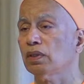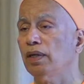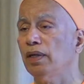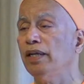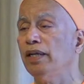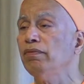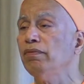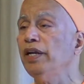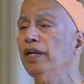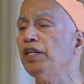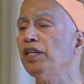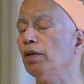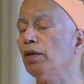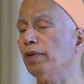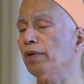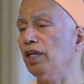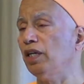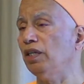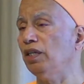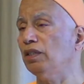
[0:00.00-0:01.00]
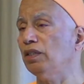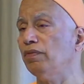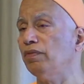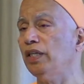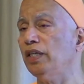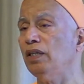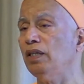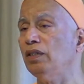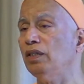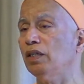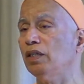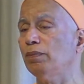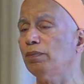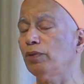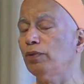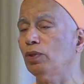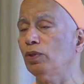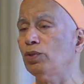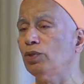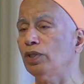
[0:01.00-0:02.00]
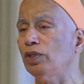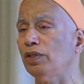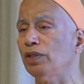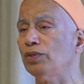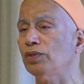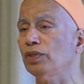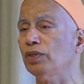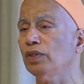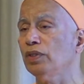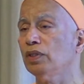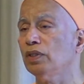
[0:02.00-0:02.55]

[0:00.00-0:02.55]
And very typically, the Vedantic approach is